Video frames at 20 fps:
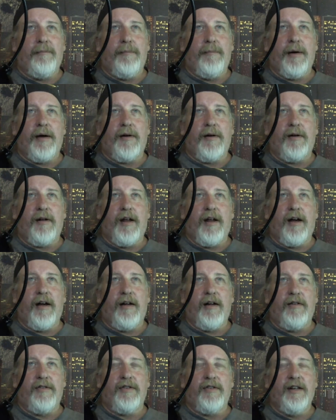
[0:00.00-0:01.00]
better
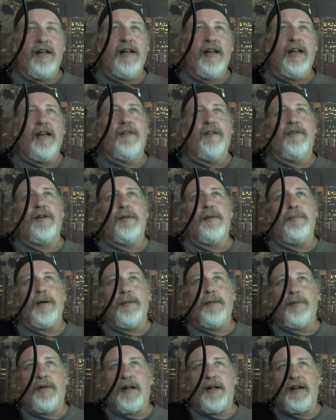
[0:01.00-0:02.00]
lives. Even the
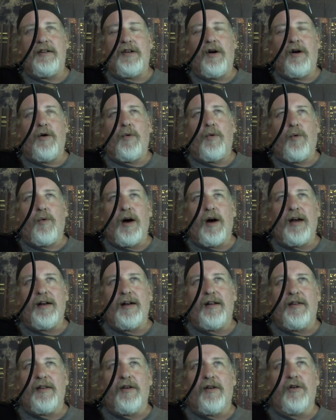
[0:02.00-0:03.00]
people that don't want
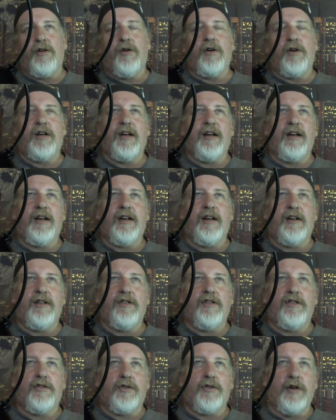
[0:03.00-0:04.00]
it, they'll go kicking
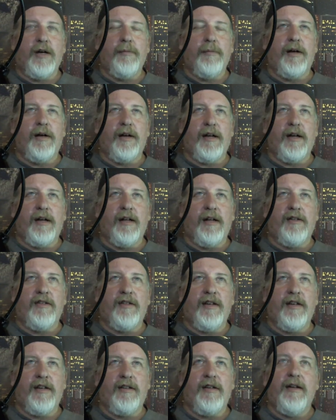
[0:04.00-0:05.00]
and screaming
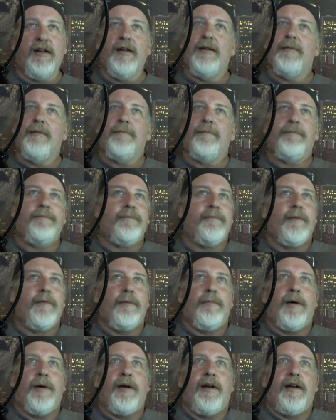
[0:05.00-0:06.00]
against it.
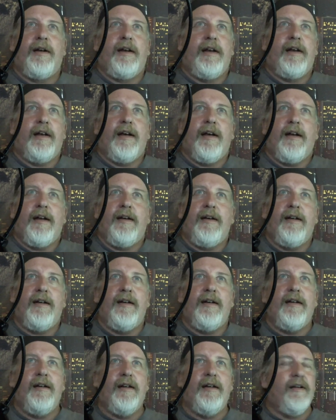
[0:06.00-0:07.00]
But in the end,
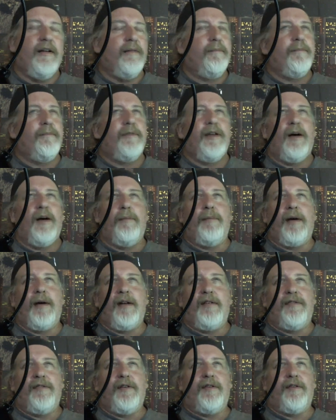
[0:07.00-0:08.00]
they'll
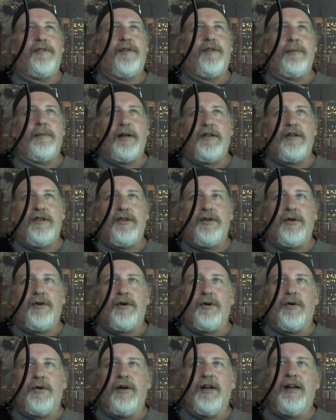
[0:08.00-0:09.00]
benefit from it
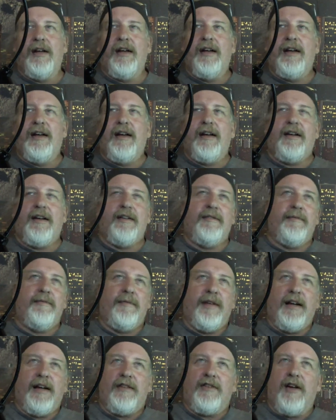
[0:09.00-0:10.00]
too. And
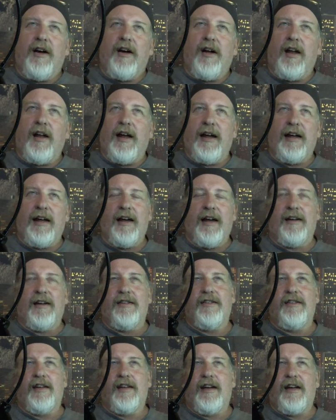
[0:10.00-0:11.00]
that's all I got to
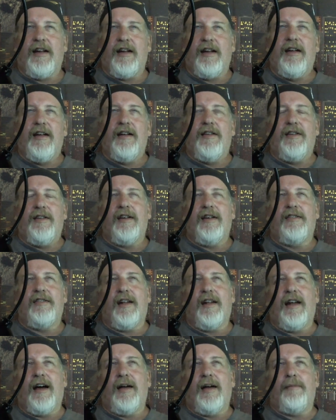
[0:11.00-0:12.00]
say. Thanks
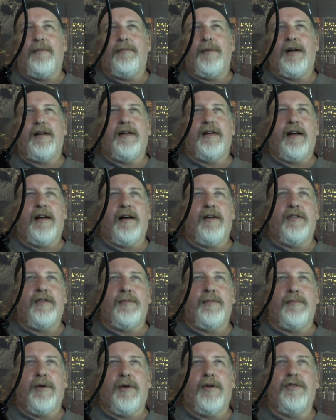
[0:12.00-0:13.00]
a lot, Mgtows.
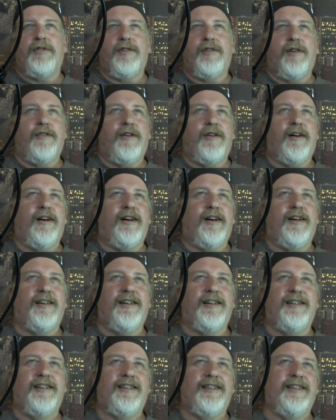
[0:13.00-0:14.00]
And most of all,